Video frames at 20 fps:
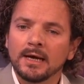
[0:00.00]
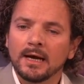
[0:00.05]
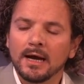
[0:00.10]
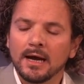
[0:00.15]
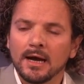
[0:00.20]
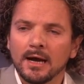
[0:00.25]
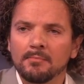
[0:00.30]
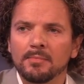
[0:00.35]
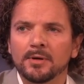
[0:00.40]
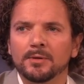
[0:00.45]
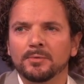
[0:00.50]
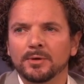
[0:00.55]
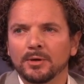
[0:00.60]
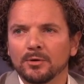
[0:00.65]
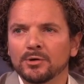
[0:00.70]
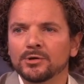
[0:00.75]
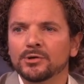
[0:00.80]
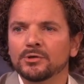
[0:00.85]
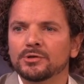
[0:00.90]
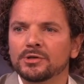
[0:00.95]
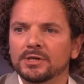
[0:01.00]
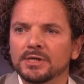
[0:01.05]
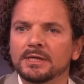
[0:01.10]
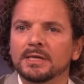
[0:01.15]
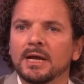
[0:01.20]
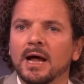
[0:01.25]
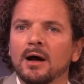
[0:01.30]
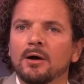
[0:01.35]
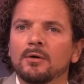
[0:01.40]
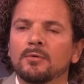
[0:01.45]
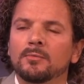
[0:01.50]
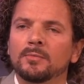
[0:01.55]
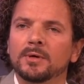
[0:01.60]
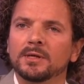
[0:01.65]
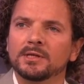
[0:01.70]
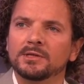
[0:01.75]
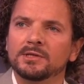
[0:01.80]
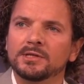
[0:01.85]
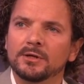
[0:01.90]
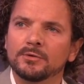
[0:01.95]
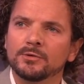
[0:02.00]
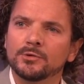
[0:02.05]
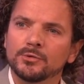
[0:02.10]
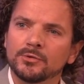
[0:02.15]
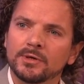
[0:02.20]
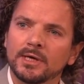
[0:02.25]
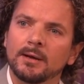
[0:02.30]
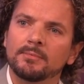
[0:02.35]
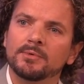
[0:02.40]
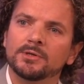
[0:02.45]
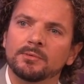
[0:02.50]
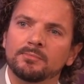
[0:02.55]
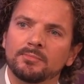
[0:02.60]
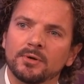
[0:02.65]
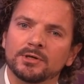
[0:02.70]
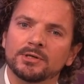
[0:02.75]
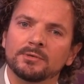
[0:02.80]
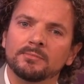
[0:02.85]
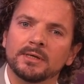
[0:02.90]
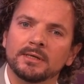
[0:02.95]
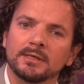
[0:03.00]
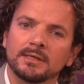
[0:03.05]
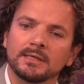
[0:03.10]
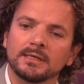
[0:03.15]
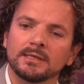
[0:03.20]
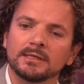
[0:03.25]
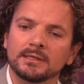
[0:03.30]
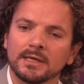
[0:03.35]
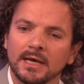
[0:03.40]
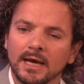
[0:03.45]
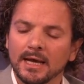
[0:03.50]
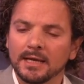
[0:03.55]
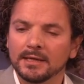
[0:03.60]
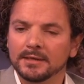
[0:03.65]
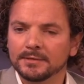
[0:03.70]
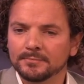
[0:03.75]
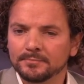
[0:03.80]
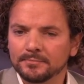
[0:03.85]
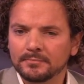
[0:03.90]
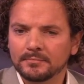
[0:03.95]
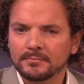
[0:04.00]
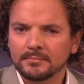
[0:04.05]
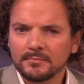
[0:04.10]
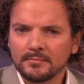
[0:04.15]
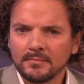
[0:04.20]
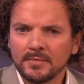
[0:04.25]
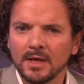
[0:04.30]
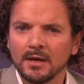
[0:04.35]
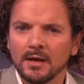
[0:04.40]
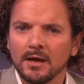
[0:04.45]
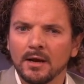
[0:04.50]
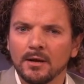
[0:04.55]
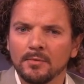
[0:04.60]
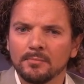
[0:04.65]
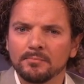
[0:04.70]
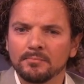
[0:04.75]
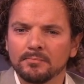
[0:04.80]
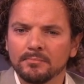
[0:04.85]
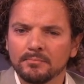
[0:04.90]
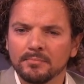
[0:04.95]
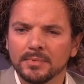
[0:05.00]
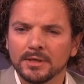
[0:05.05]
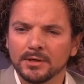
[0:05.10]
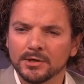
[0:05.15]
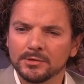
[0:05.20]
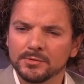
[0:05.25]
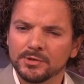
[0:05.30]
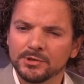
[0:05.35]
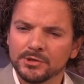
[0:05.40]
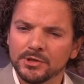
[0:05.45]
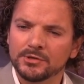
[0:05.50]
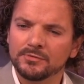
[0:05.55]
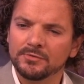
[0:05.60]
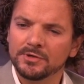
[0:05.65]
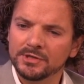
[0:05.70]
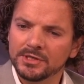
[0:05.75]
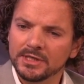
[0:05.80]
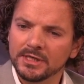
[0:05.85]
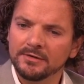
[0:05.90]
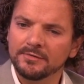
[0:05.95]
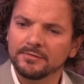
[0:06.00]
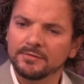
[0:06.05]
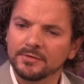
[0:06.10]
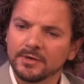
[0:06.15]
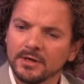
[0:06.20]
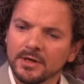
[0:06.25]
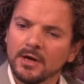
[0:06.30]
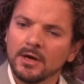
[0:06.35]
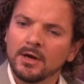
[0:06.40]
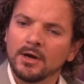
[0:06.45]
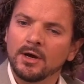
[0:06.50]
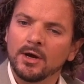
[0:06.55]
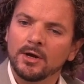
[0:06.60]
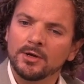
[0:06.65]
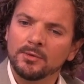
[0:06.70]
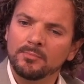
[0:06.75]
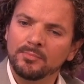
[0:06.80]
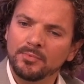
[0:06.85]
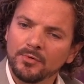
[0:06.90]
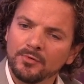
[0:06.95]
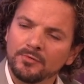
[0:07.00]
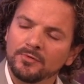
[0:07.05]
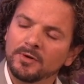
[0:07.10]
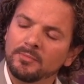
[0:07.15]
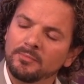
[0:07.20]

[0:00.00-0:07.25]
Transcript: Uh, but we also see now with the C O two capture possibilities and uh, because we just received an approval in